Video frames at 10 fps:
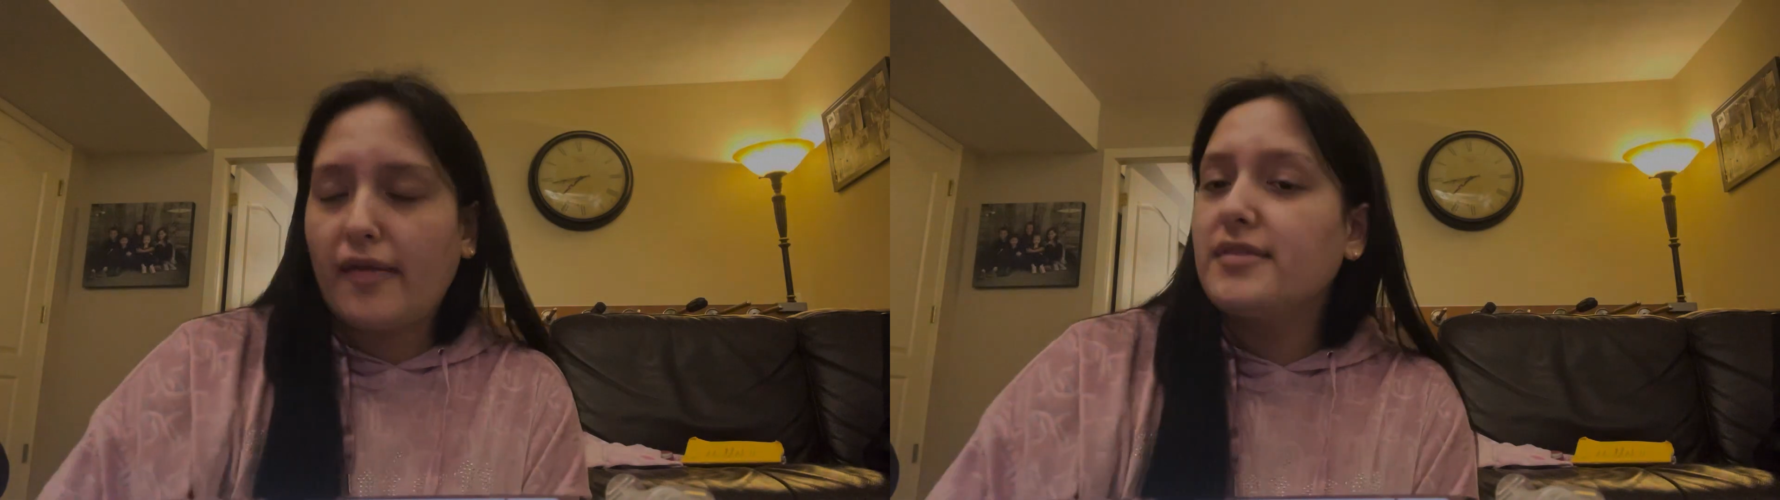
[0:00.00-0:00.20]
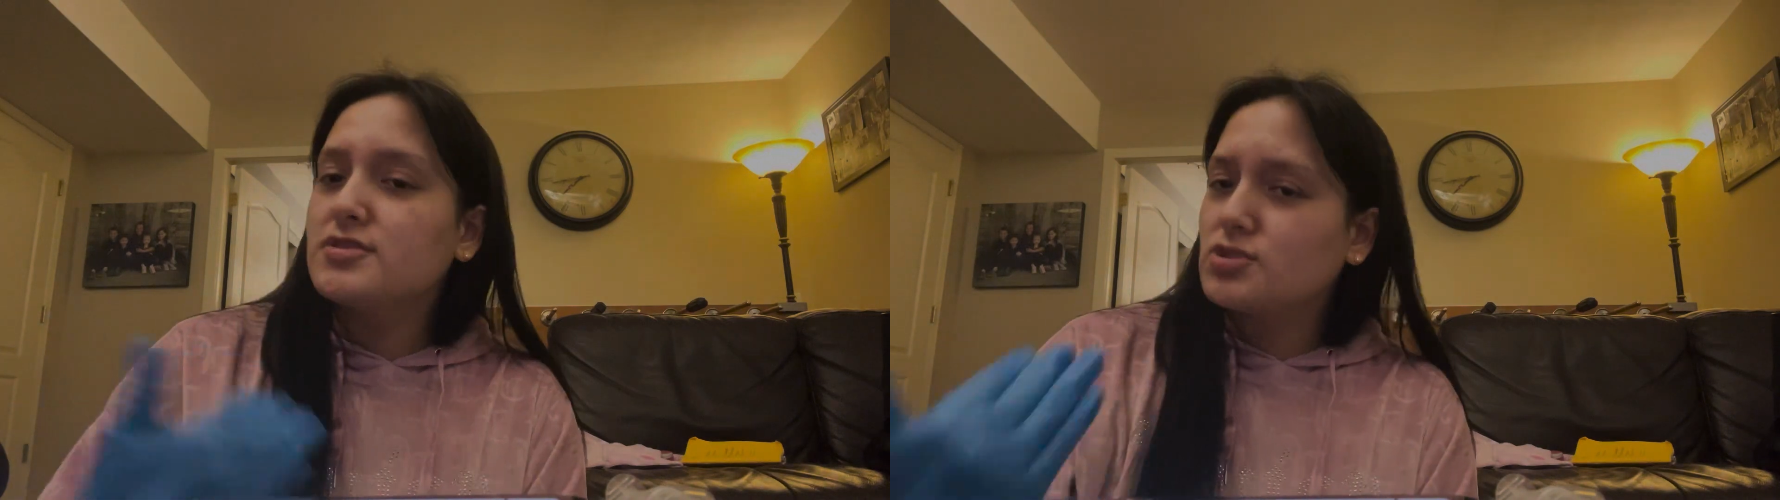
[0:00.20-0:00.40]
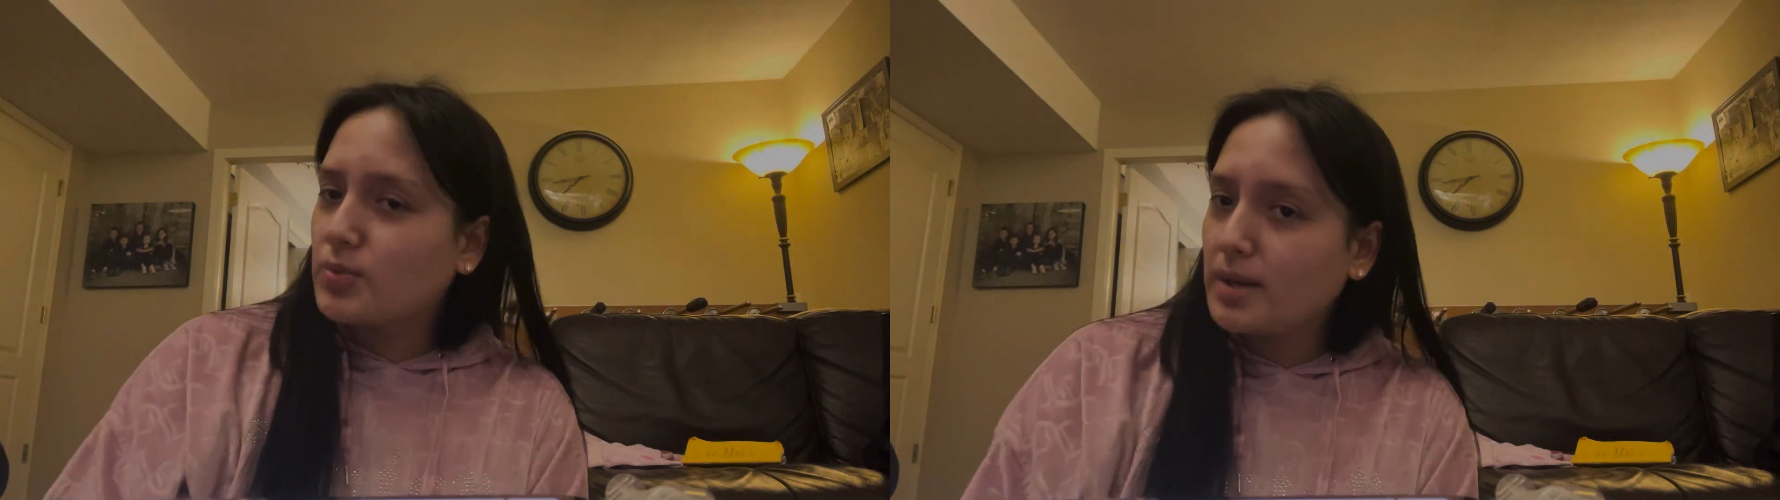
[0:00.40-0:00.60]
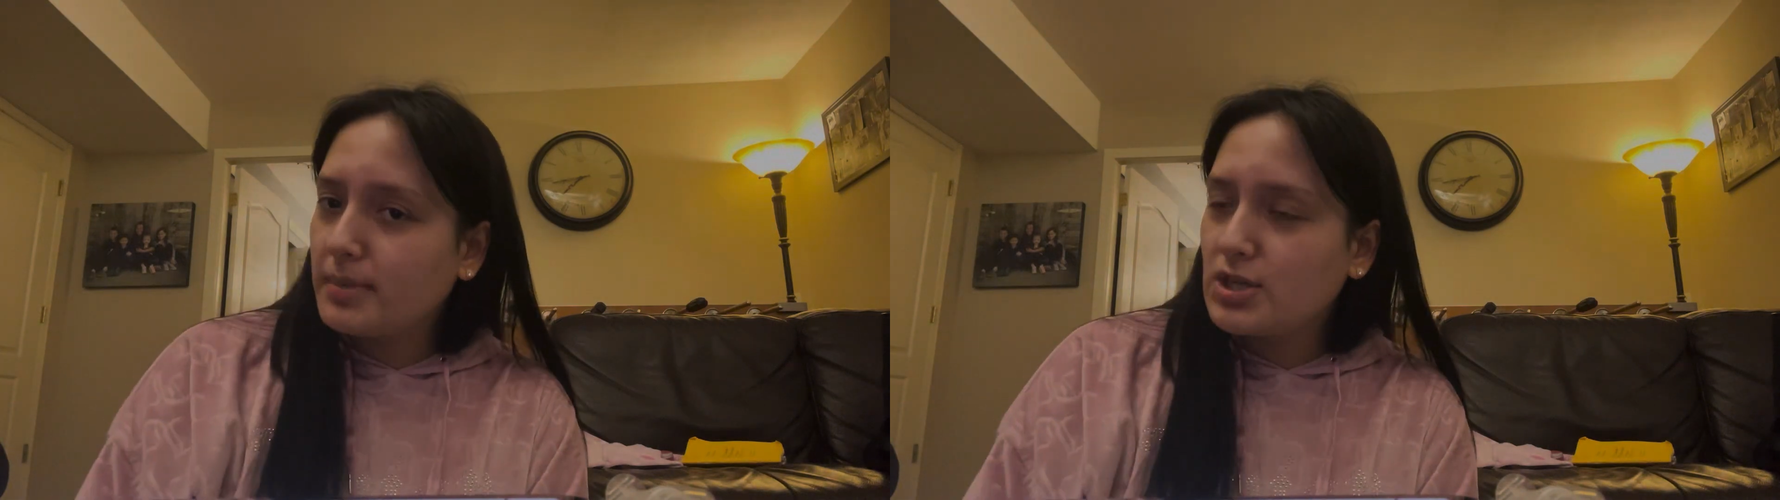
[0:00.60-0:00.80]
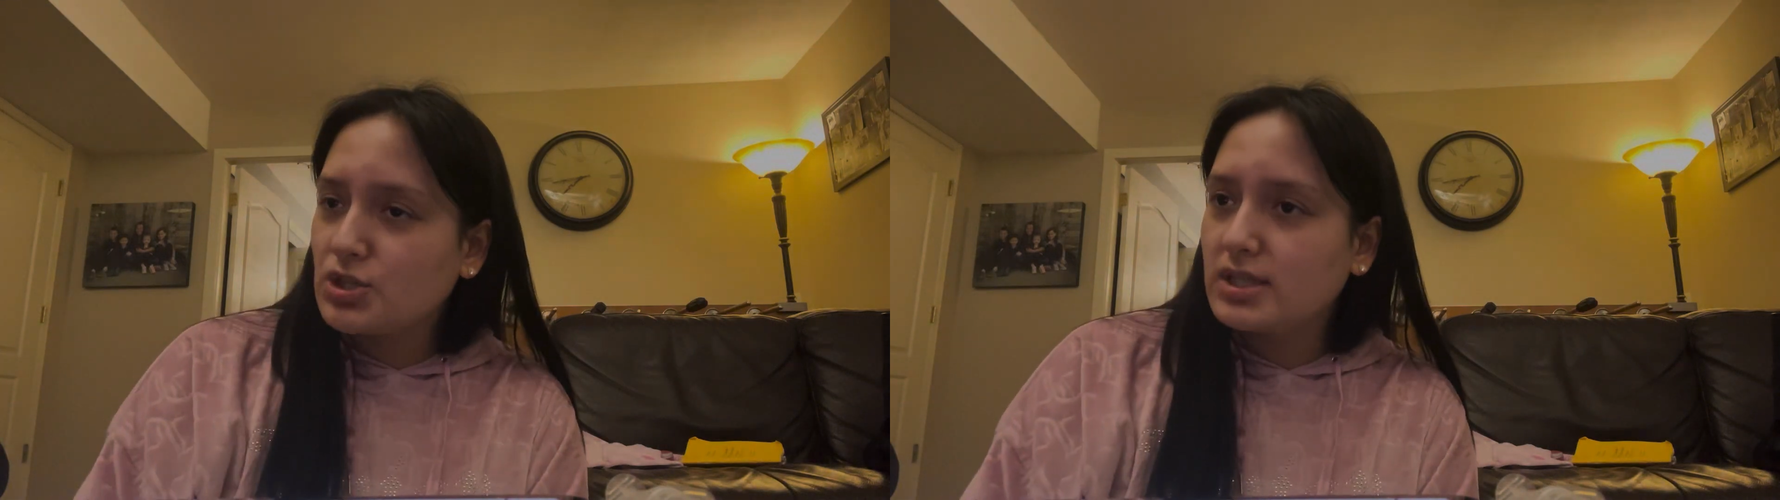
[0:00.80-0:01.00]
that this is the right
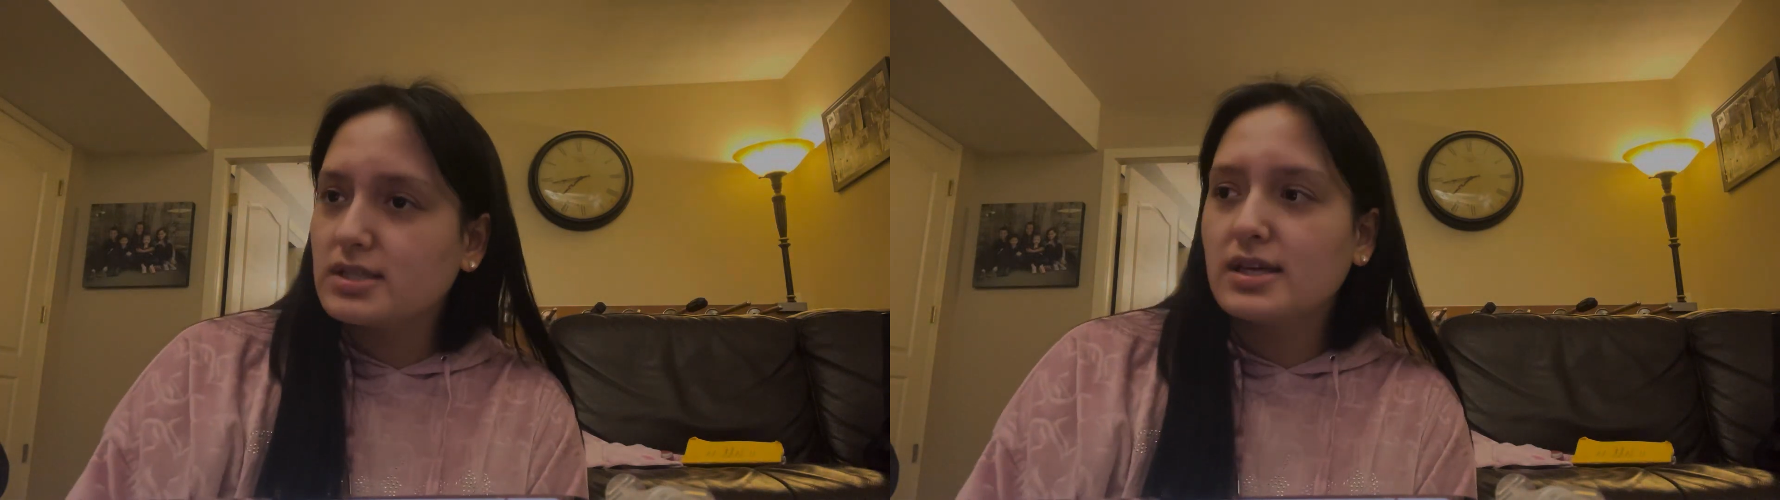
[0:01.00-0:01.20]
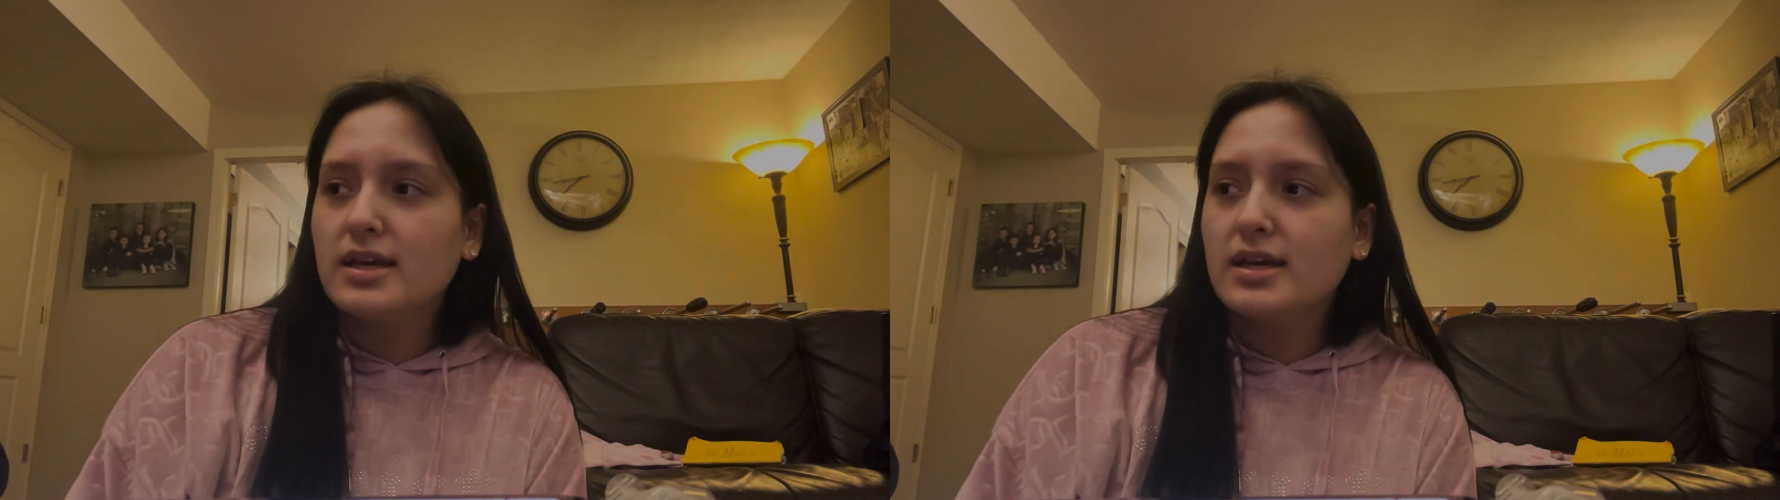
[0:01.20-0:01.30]
patient